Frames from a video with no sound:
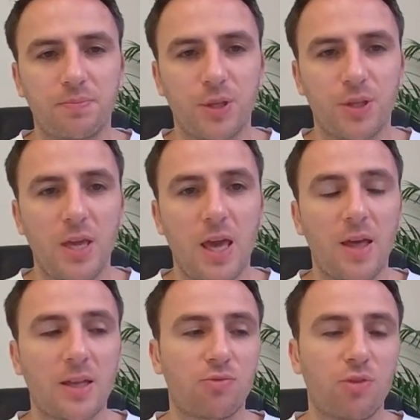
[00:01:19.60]

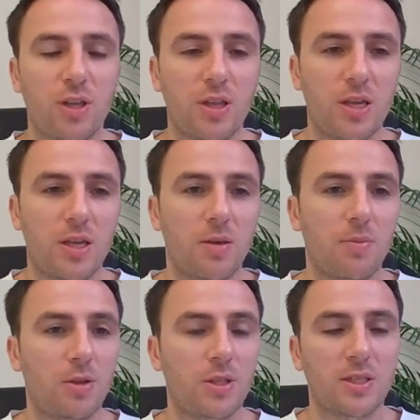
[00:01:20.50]
That's really the
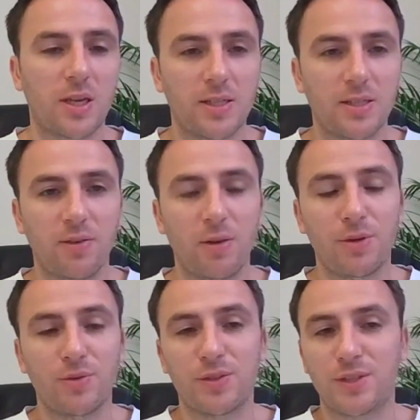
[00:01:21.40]
most exciting
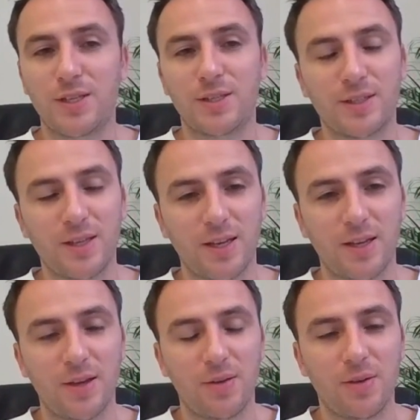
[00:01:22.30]
development since
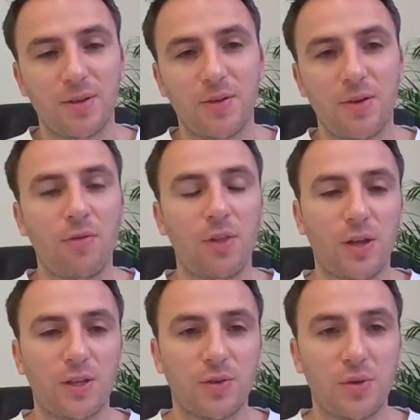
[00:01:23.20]
over the
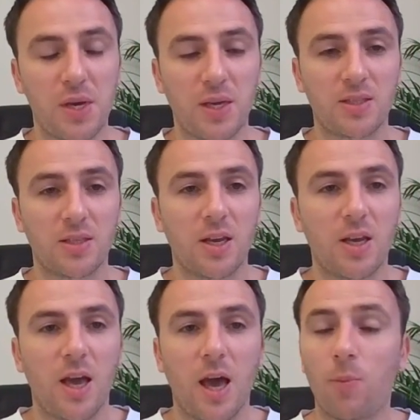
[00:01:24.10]
last few years.
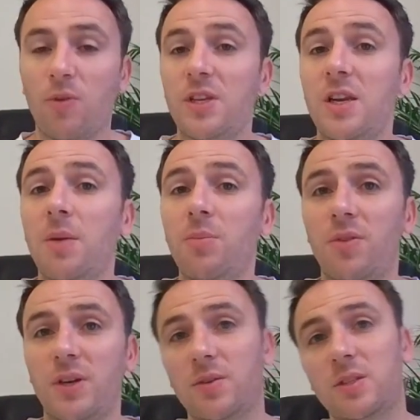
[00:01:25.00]
We've seen a
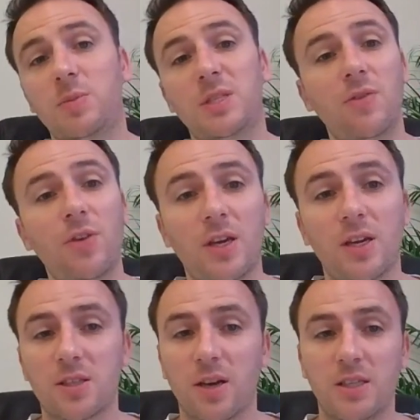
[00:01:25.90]
number of specific
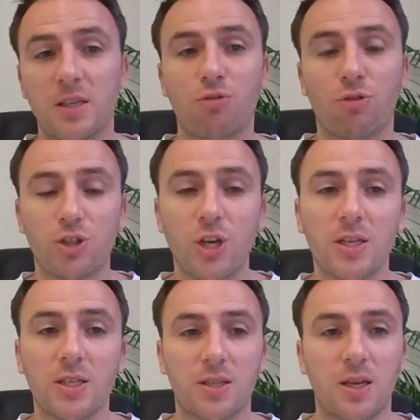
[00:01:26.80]
exciting
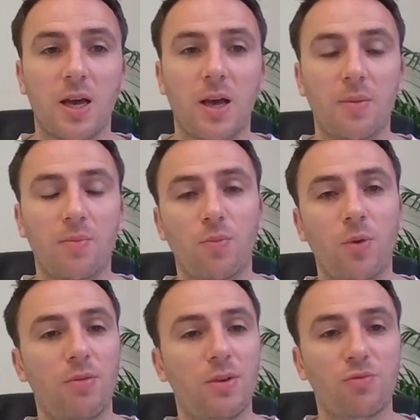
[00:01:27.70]
projects,
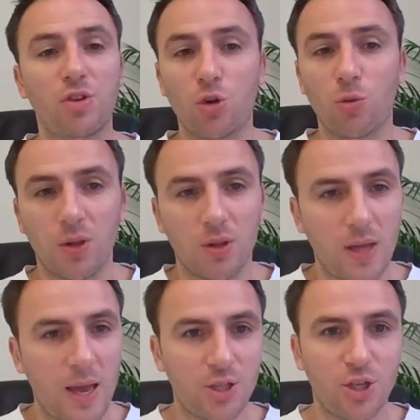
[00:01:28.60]
whether it's
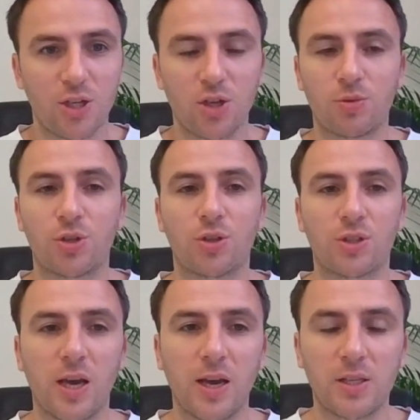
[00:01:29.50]
renewable energy adoption on
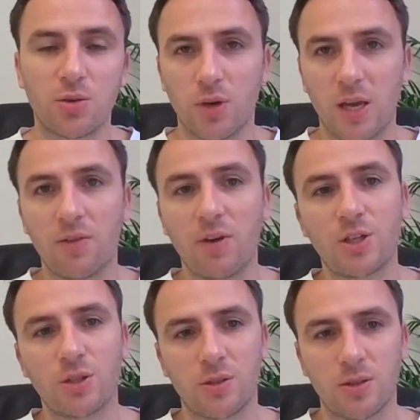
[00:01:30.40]
site or
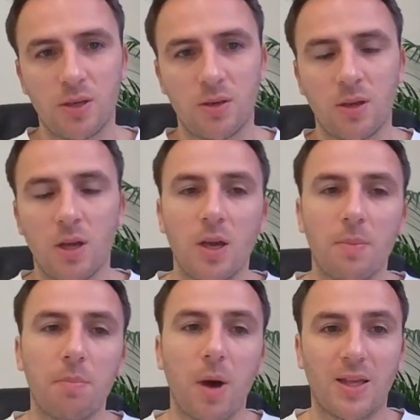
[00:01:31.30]
innovations in
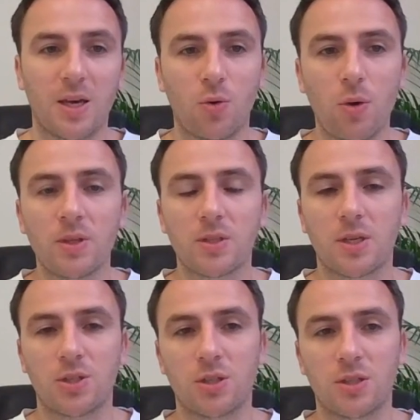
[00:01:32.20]
mining equipment,
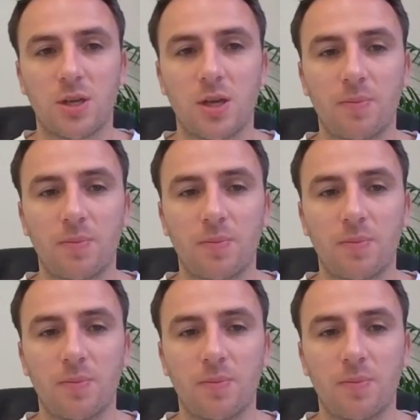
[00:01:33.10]
such as